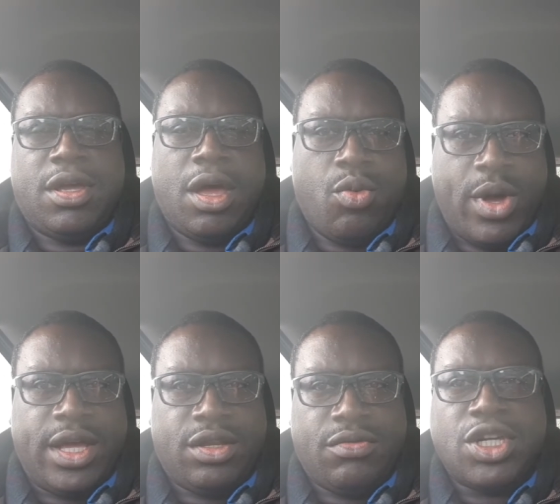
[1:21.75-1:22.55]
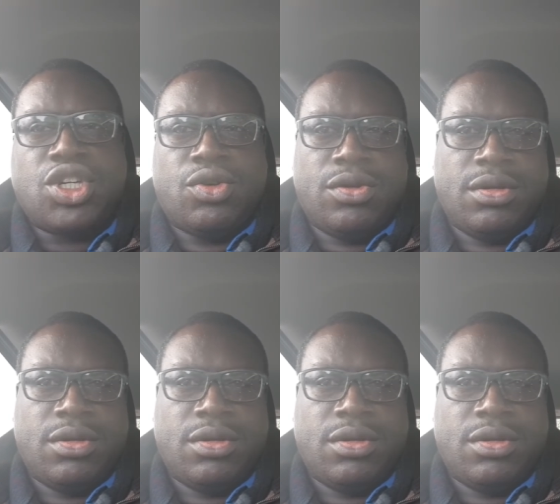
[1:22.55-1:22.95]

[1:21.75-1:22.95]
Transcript: a wider issue.